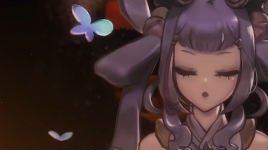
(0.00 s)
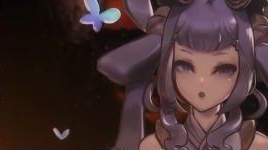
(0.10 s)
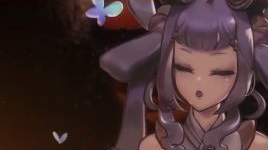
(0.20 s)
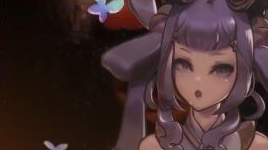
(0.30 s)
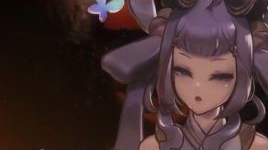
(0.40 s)

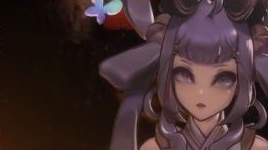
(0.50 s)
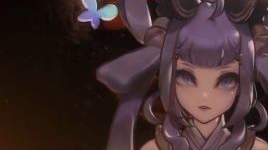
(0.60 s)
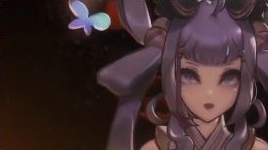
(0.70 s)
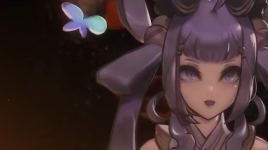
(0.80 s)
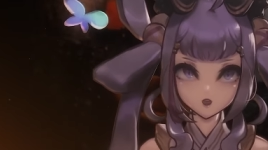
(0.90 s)
I'll say
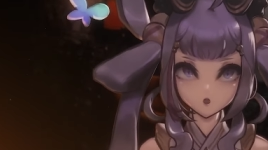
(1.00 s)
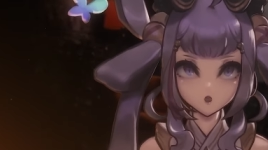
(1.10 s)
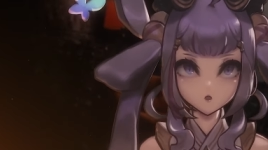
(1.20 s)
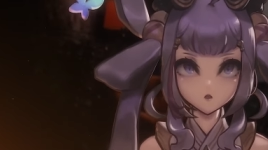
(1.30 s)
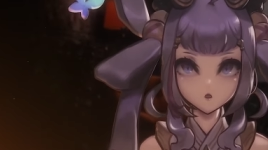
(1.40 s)
it again.
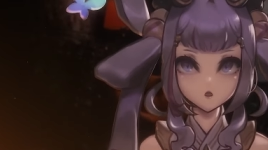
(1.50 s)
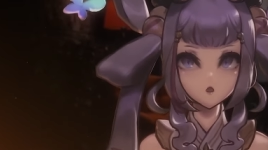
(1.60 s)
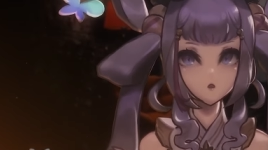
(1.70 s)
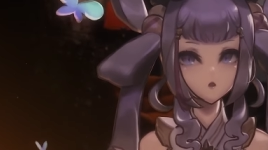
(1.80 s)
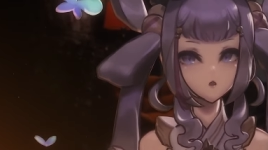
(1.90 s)

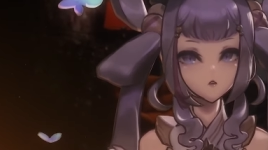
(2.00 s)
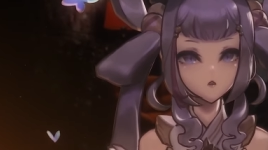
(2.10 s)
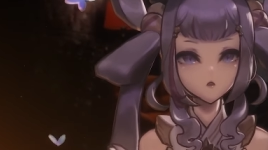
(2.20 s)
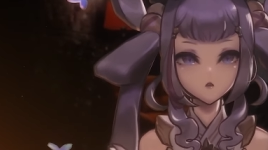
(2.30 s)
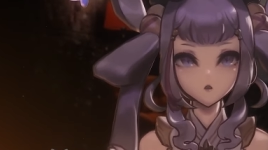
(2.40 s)

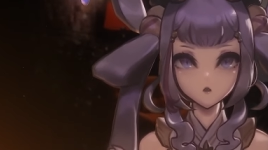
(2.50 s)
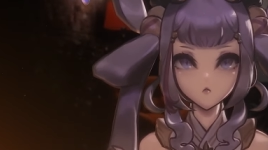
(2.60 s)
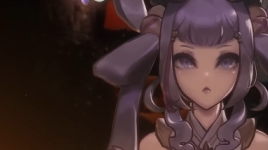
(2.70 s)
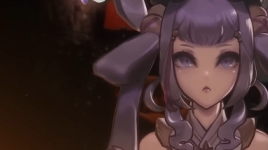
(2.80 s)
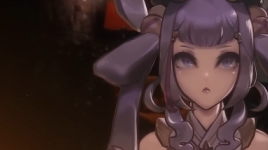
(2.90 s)
No
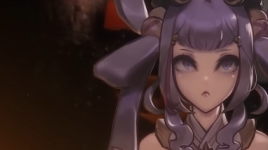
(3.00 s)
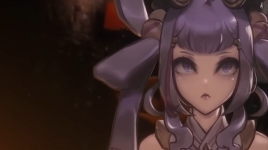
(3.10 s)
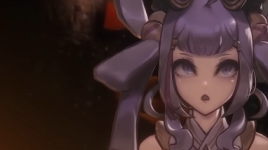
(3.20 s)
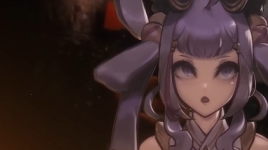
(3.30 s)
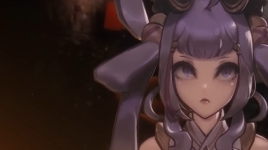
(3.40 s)

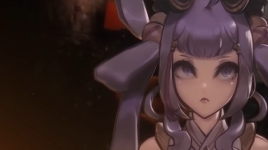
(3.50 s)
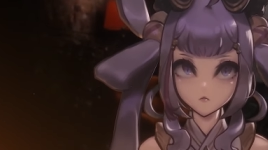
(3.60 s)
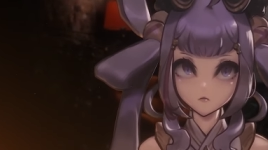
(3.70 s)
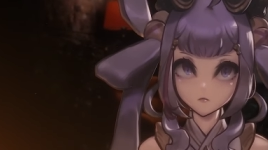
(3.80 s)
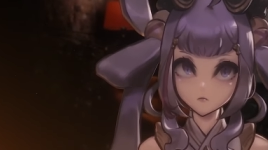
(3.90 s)
one will
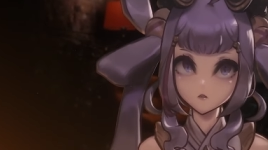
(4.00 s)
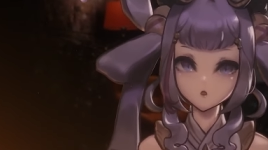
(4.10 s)
feel